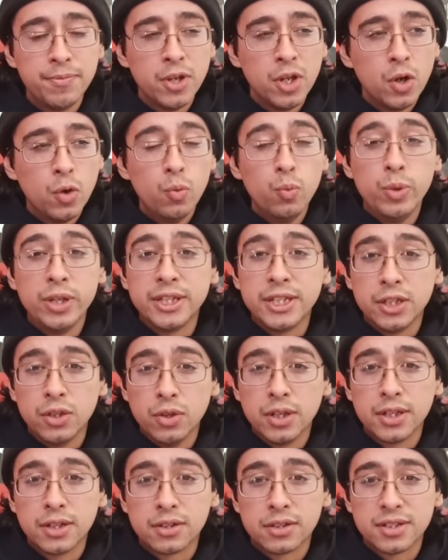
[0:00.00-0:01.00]
really
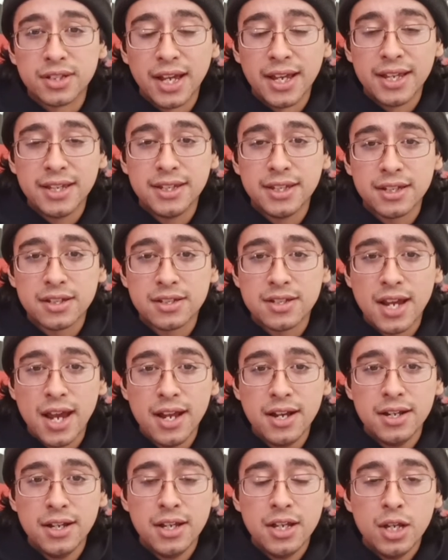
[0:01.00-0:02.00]
good at your side kicks
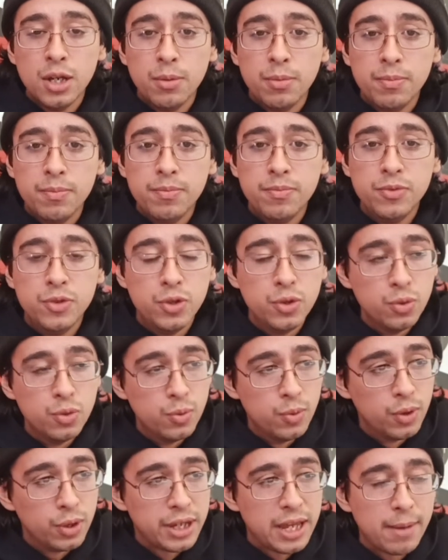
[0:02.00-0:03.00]
yet, you
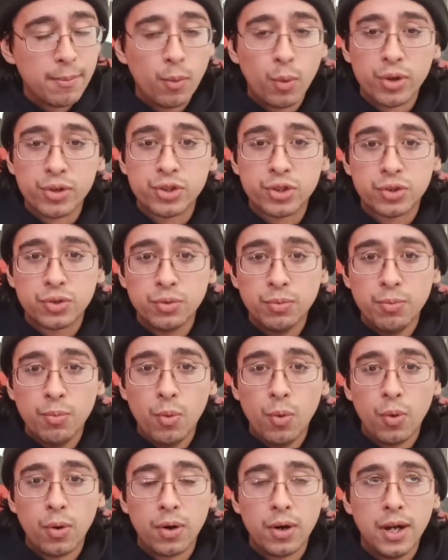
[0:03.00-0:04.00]
will get
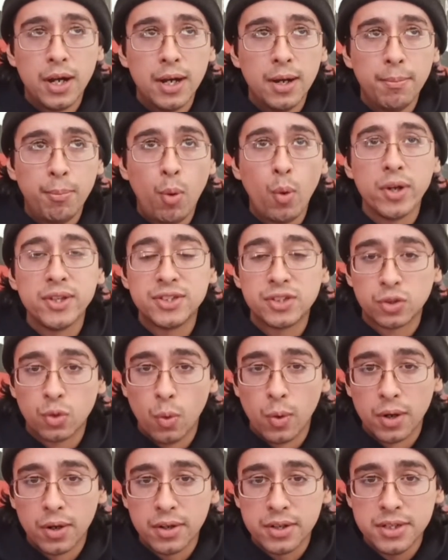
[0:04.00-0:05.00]
more points
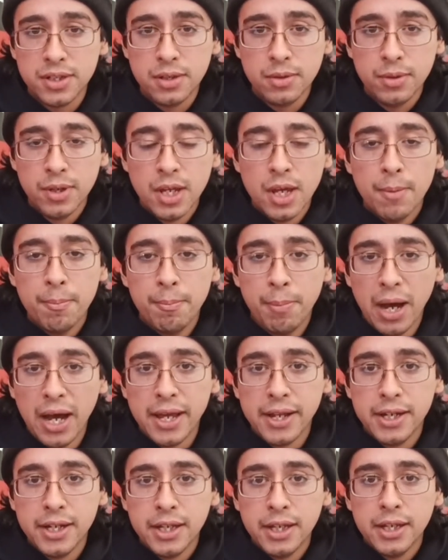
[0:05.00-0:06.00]
scored on you,
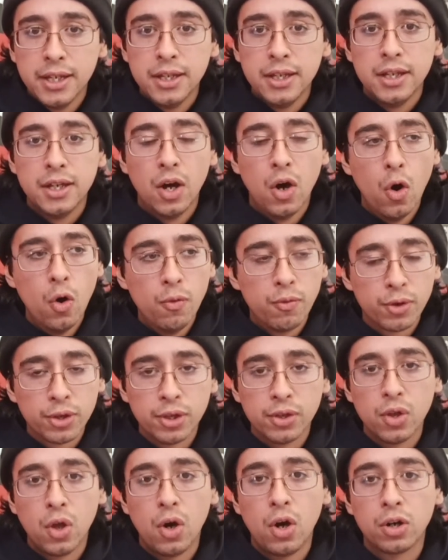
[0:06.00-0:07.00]
but over the
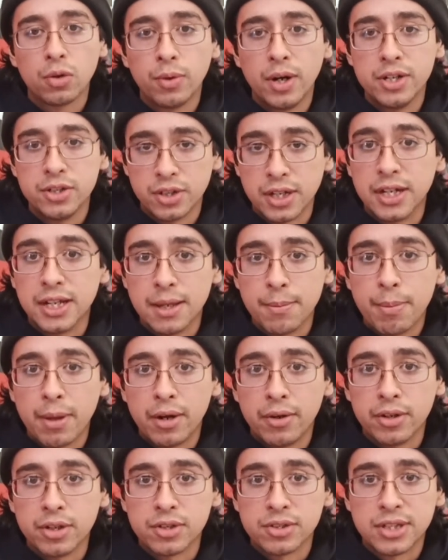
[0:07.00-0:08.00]
long run, you're going to get better
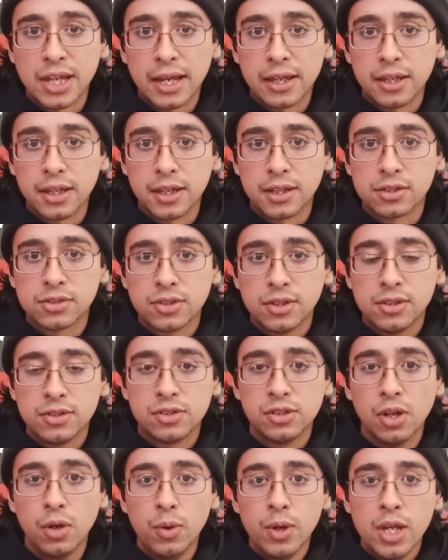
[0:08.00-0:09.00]
at your side kicks.
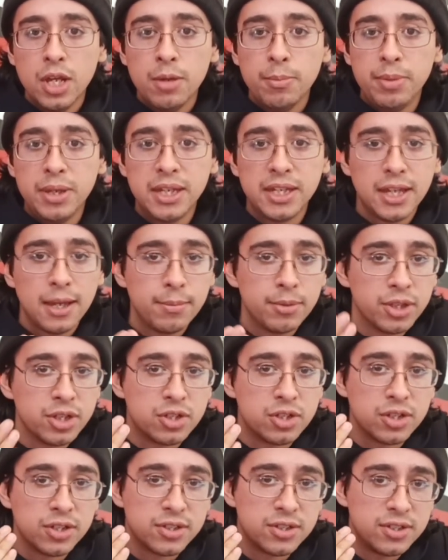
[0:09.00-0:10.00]
So being able to
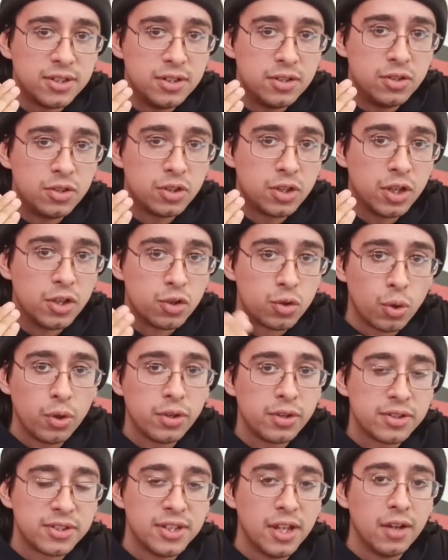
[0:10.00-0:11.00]
just control
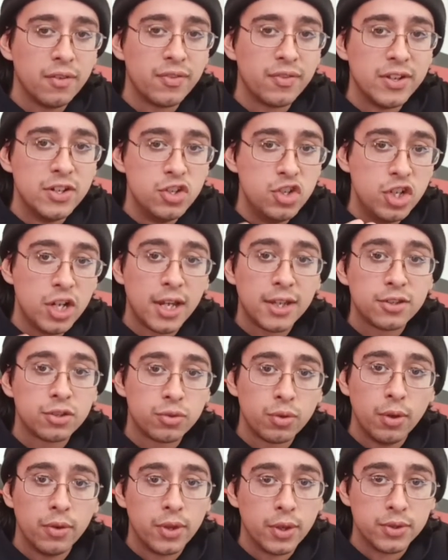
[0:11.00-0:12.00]
yourself and just
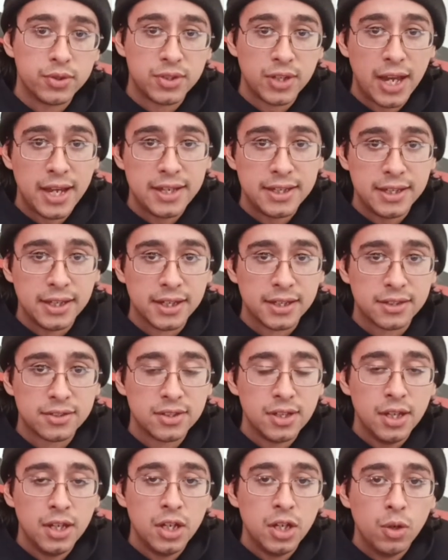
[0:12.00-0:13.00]
throw those side kicks
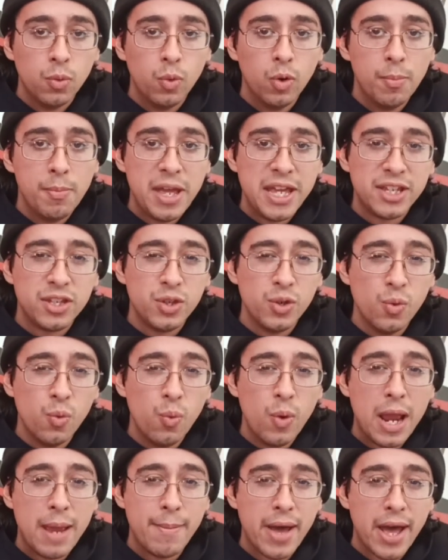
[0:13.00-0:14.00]
will make you
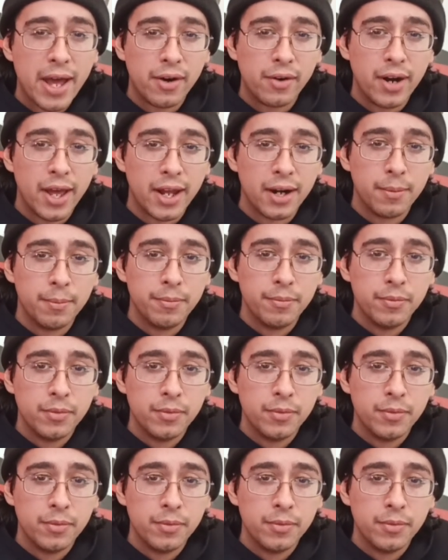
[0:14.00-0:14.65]
way better at them